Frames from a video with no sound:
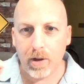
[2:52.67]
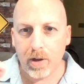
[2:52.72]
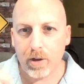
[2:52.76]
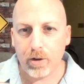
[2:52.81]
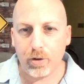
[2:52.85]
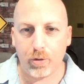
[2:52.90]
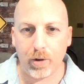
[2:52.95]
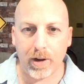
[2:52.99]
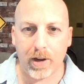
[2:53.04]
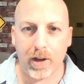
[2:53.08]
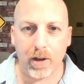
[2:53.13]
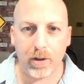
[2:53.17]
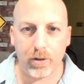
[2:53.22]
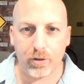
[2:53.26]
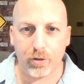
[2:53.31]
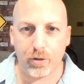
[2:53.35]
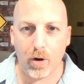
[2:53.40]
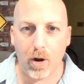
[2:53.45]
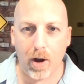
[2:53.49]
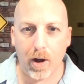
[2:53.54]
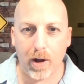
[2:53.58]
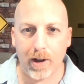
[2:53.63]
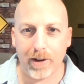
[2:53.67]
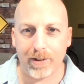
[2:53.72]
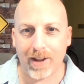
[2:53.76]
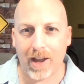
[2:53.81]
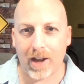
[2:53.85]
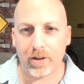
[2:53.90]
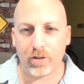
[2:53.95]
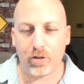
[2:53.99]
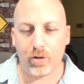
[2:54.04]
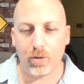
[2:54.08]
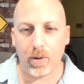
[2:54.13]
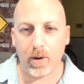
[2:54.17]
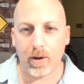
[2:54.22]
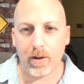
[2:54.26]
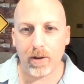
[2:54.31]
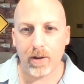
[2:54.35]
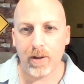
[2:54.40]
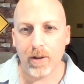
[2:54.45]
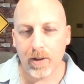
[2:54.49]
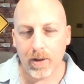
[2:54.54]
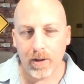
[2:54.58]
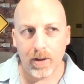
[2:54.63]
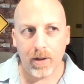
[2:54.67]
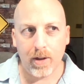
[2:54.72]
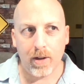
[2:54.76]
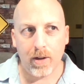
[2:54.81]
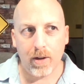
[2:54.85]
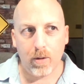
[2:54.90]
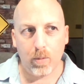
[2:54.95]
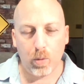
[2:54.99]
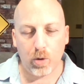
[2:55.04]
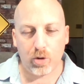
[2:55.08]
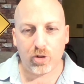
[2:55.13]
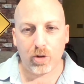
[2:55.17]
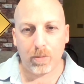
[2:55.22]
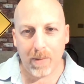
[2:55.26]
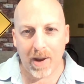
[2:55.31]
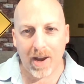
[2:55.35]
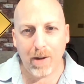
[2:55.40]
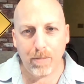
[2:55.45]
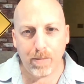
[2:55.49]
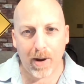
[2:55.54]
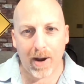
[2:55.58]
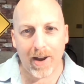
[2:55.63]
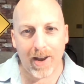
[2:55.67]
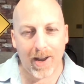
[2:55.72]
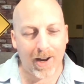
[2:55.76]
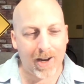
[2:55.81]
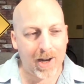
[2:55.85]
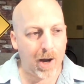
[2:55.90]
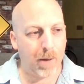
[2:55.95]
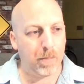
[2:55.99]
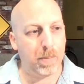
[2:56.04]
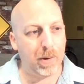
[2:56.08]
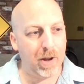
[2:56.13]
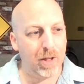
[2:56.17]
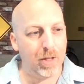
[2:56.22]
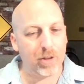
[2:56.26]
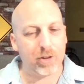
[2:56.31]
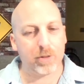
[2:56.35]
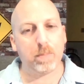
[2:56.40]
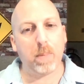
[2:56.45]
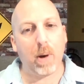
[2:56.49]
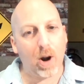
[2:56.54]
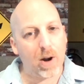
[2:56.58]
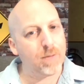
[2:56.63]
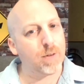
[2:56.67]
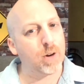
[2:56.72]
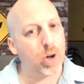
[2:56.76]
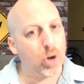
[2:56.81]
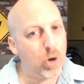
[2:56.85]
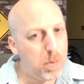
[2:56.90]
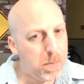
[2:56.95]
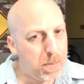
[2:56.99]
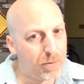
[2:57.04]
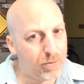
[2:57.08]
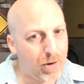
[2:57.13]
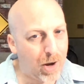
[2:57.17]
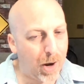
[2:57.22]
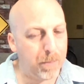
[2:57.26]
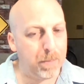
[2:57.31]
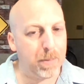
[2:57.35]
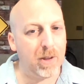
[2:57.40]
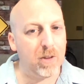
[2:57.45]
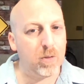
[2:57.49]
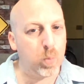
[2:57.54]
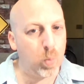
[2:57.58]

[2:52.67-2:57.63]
drinking straw attached to it, which are made by a company that's part of a group of companies,